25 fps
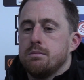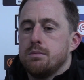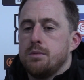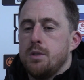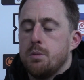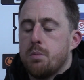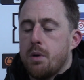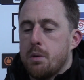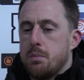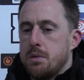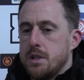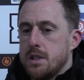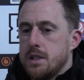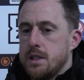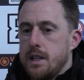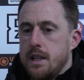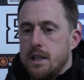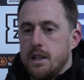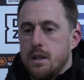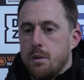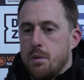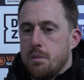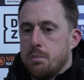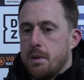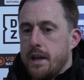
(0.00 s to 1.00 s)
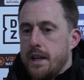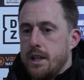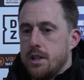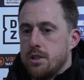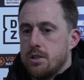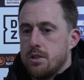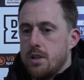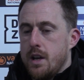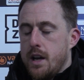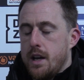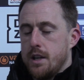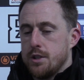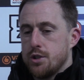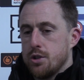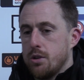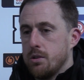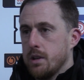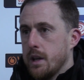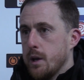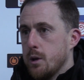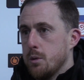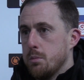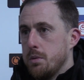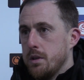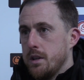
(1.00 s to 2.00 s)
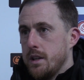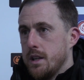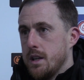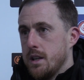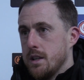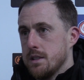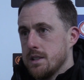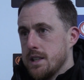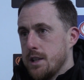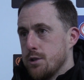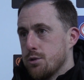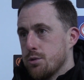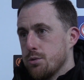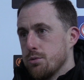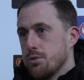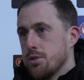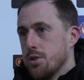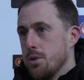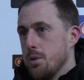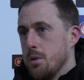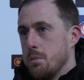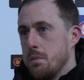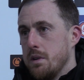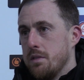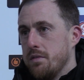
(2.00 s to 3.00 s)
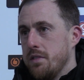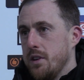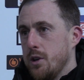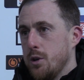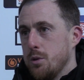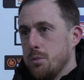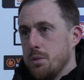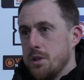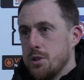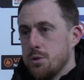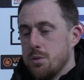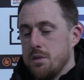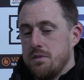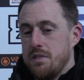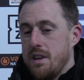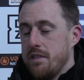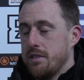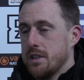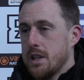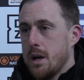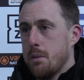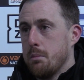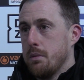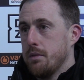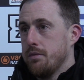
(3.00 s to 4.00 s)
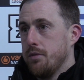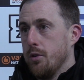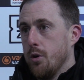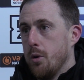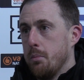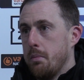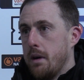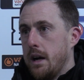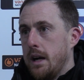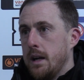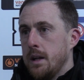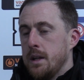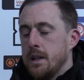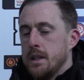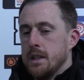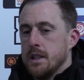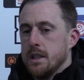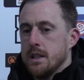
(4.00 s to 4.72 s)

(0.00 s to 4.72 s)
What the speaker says: You've probably seen that we played John Gilbert in a central 2 in midfield, which we've never done before, but